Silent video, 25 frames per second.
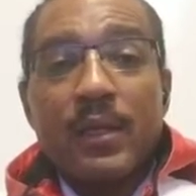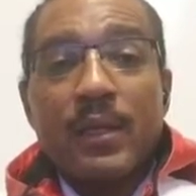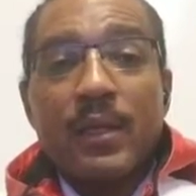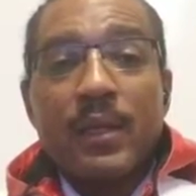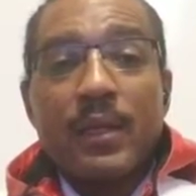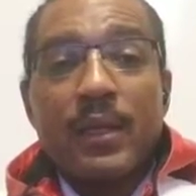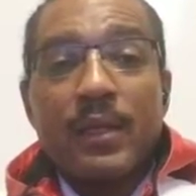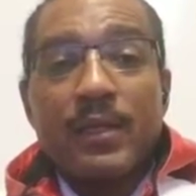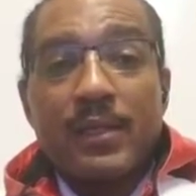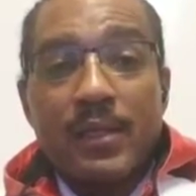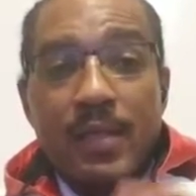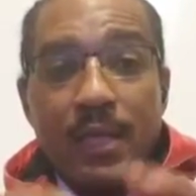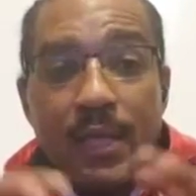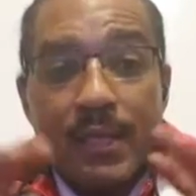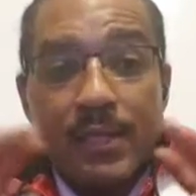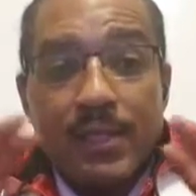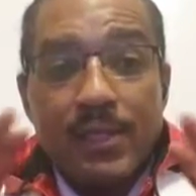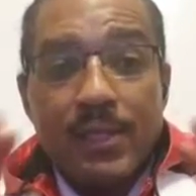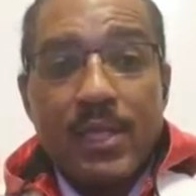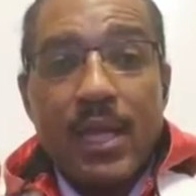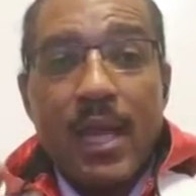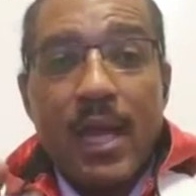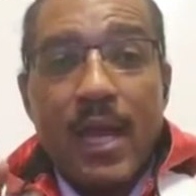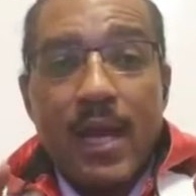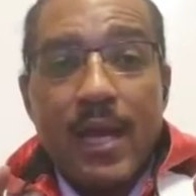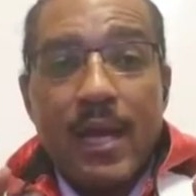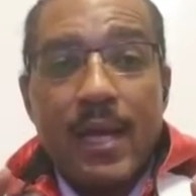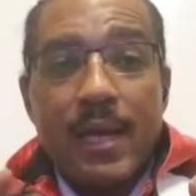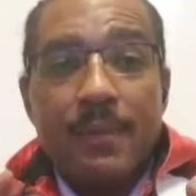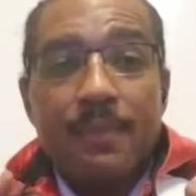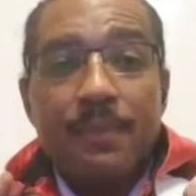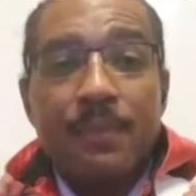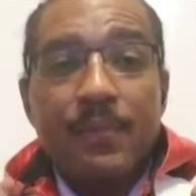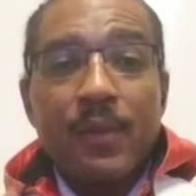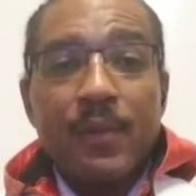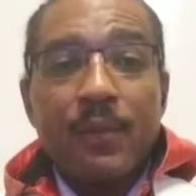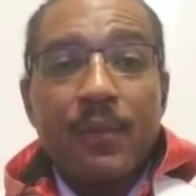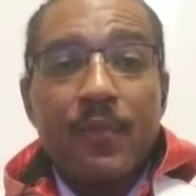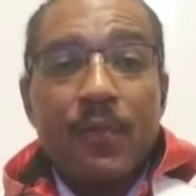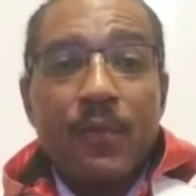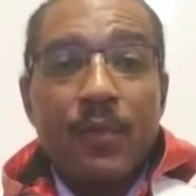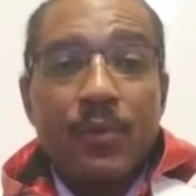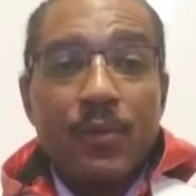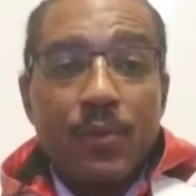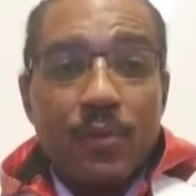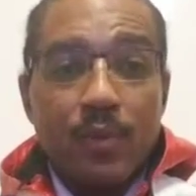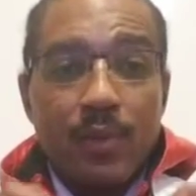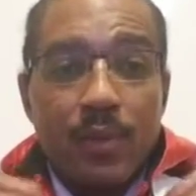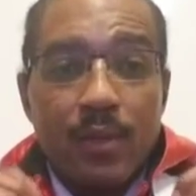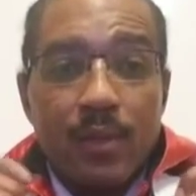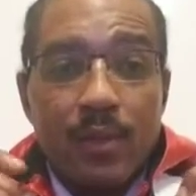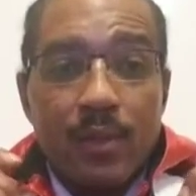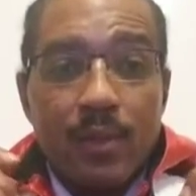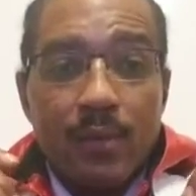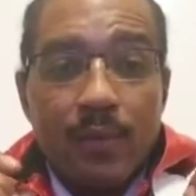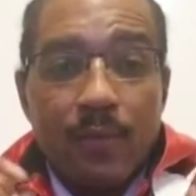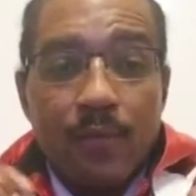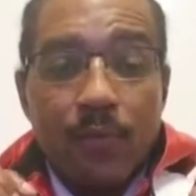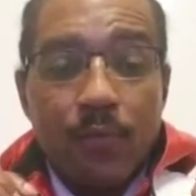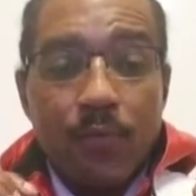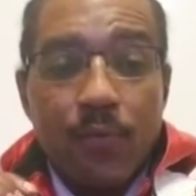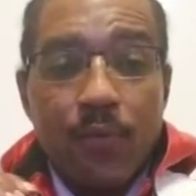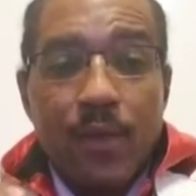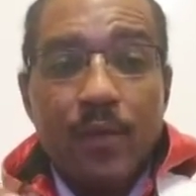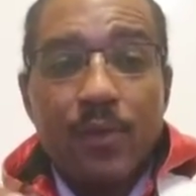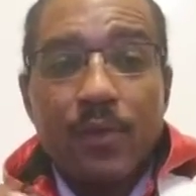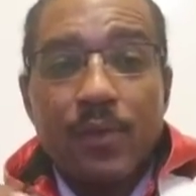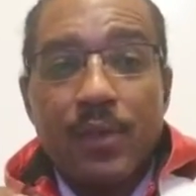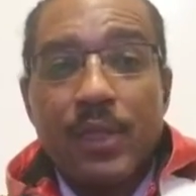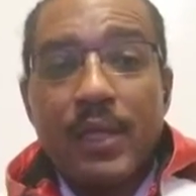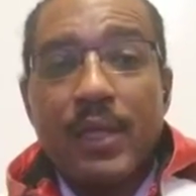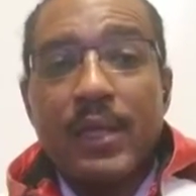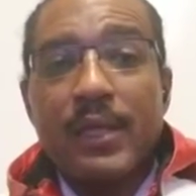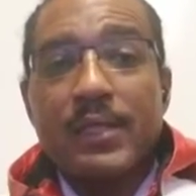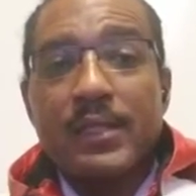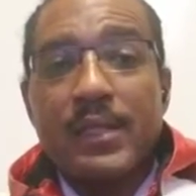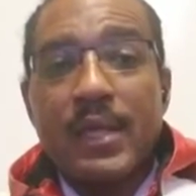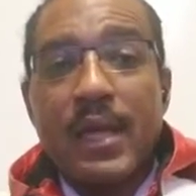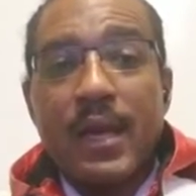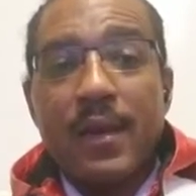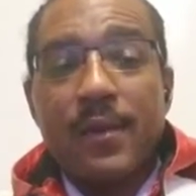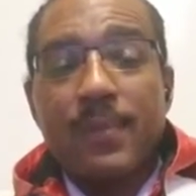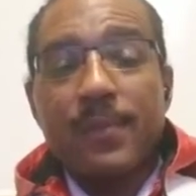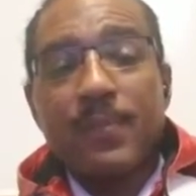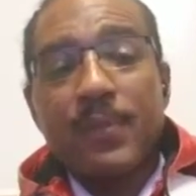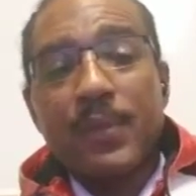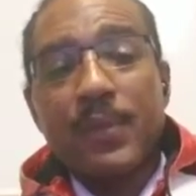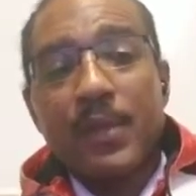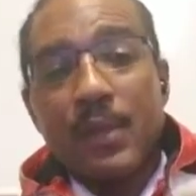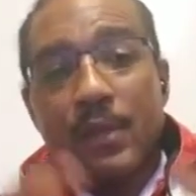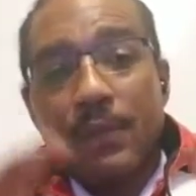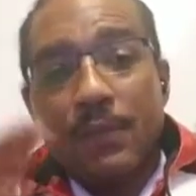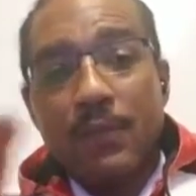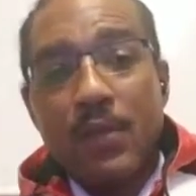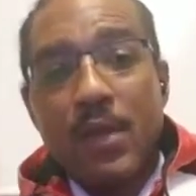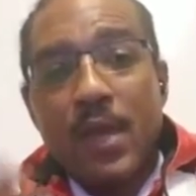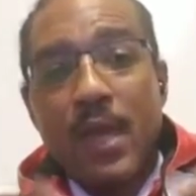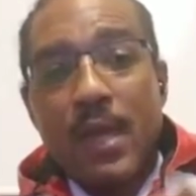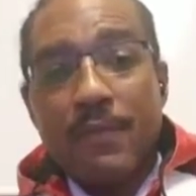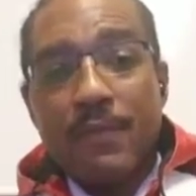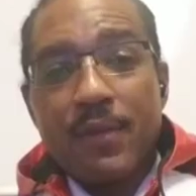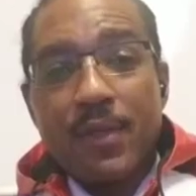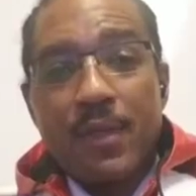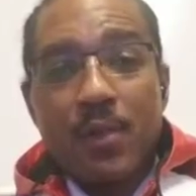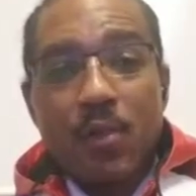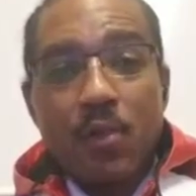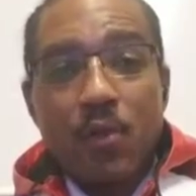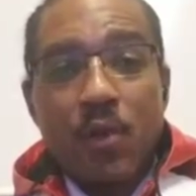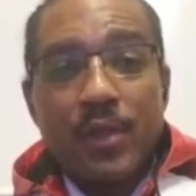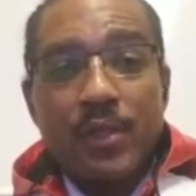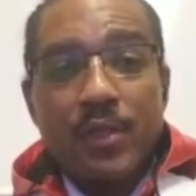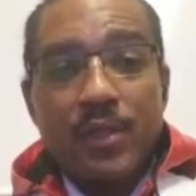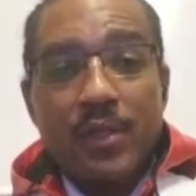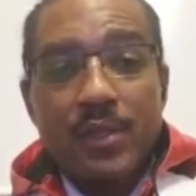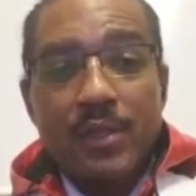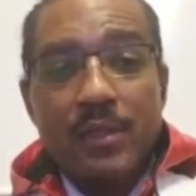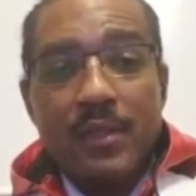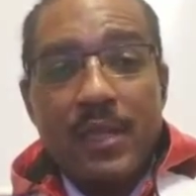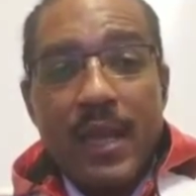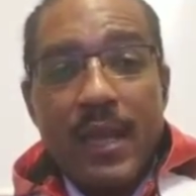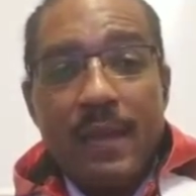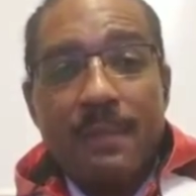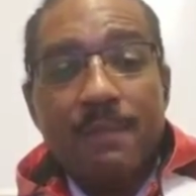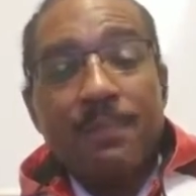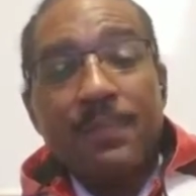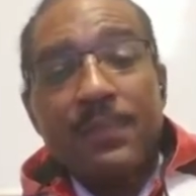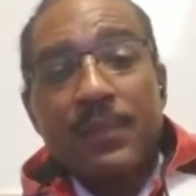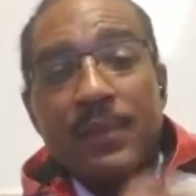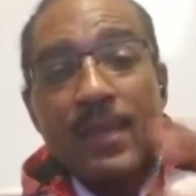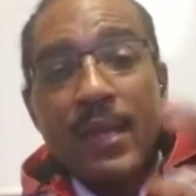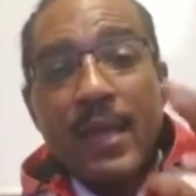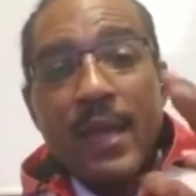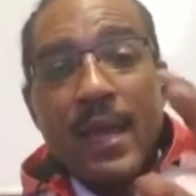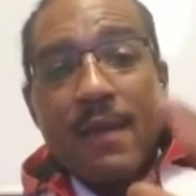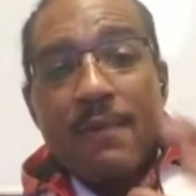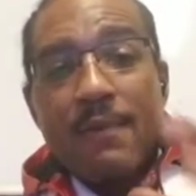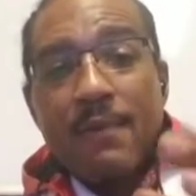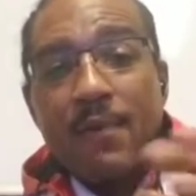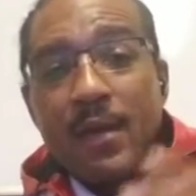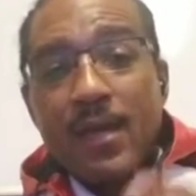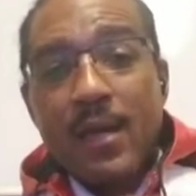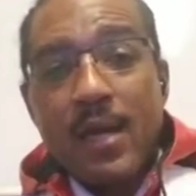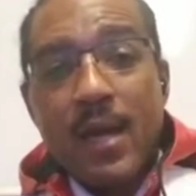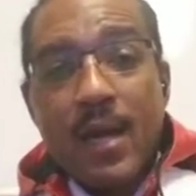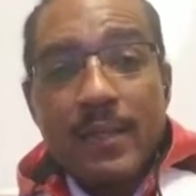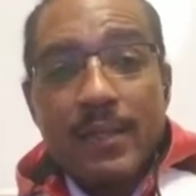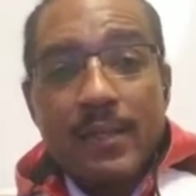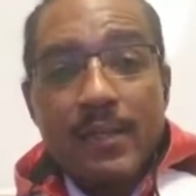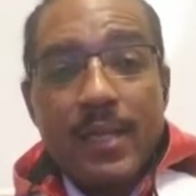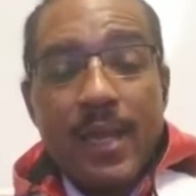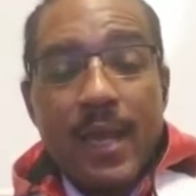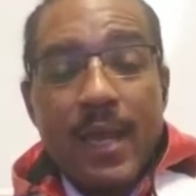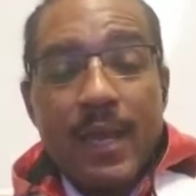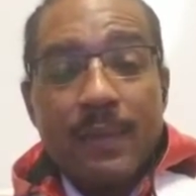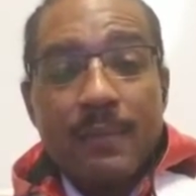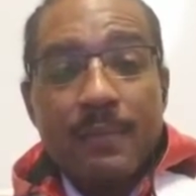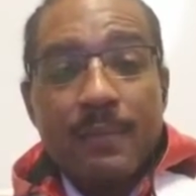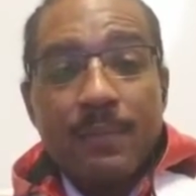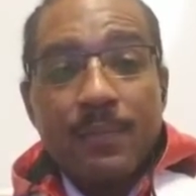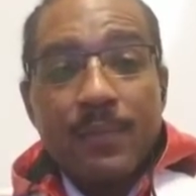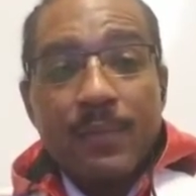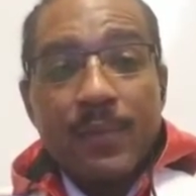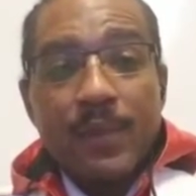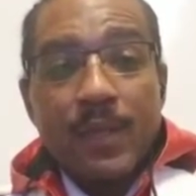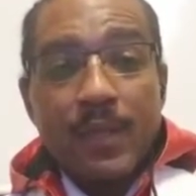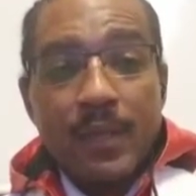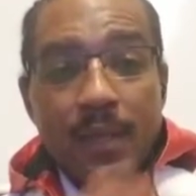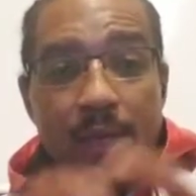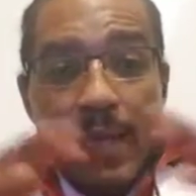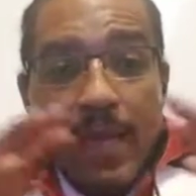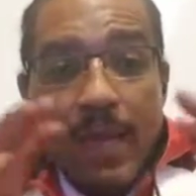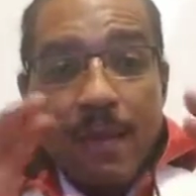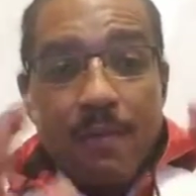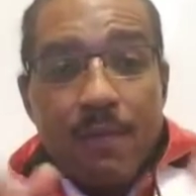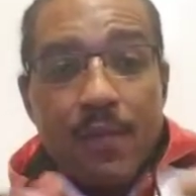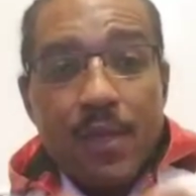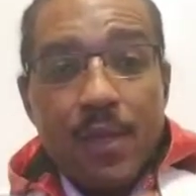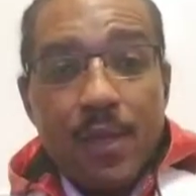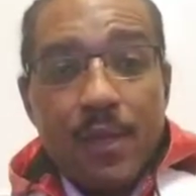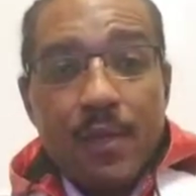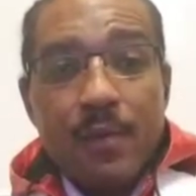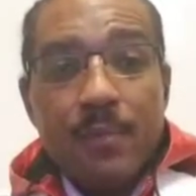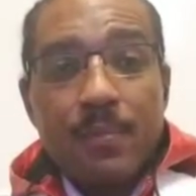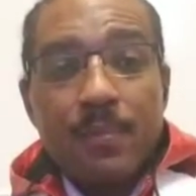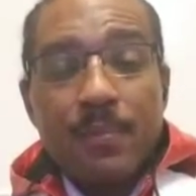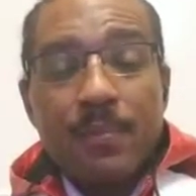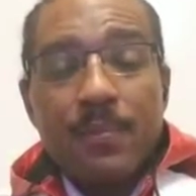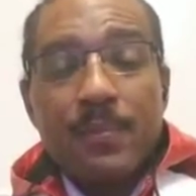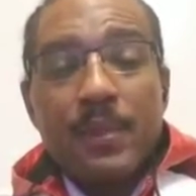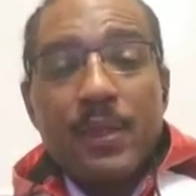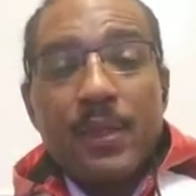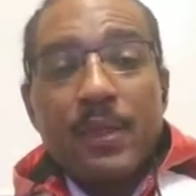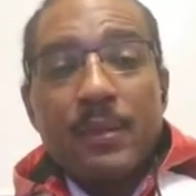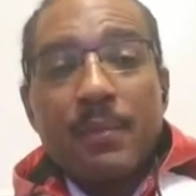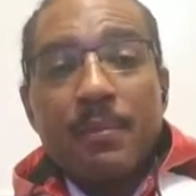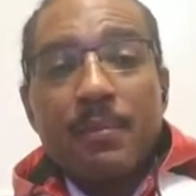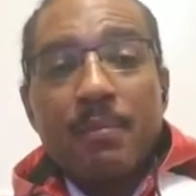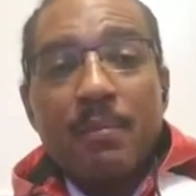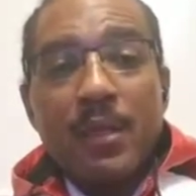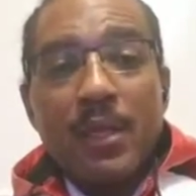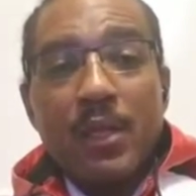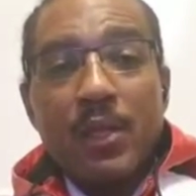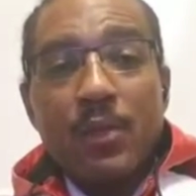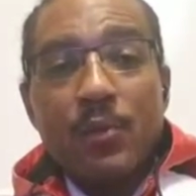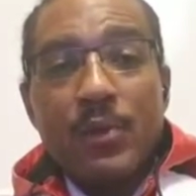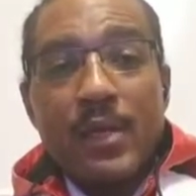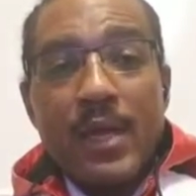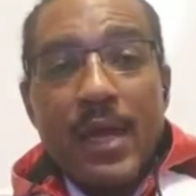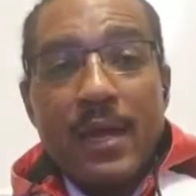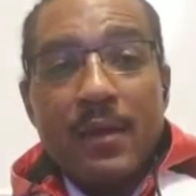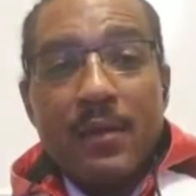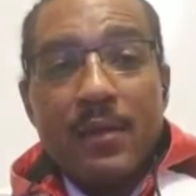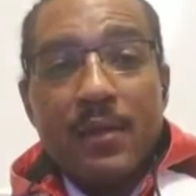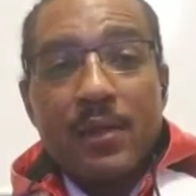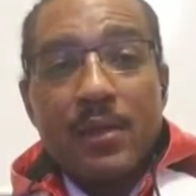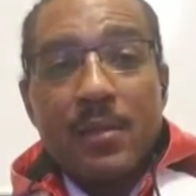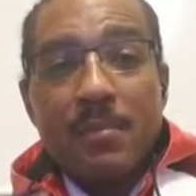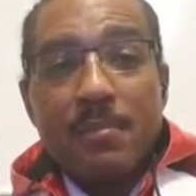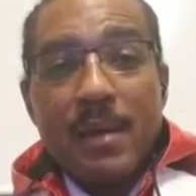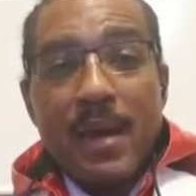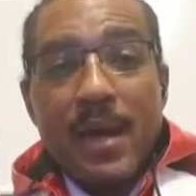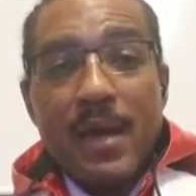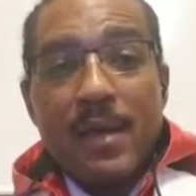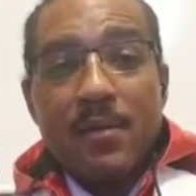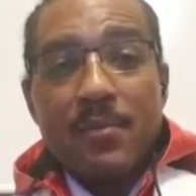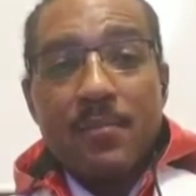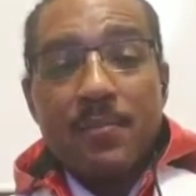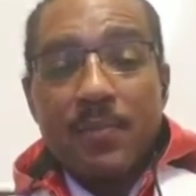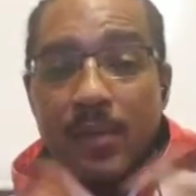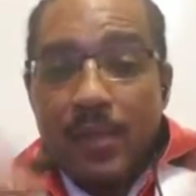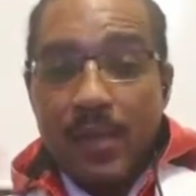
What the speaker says: It takes time for you to figure things out. And if you have any questions of that, they have a contact and they have a help menu down at the bottom.